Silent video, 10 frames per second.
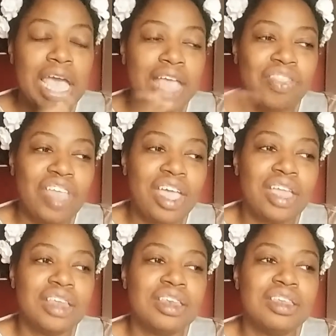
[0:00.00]
And
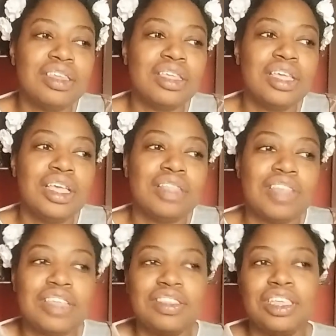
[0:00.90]
then
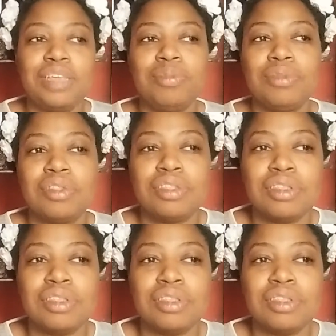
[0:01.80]
they seemed